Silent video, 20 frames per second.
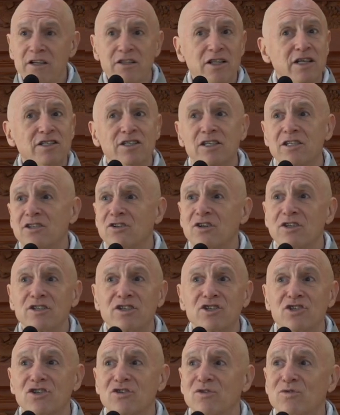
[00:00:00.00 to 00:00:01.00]
they just start
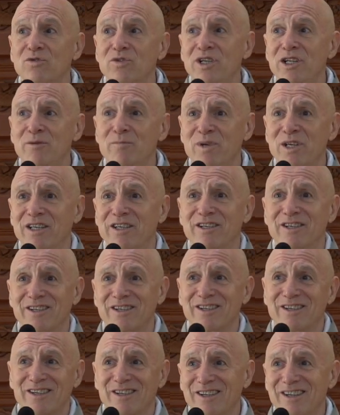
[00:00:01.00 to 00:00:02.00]
screaming,
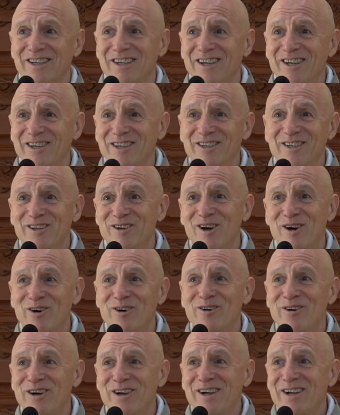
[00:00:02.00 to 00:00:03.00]
you know?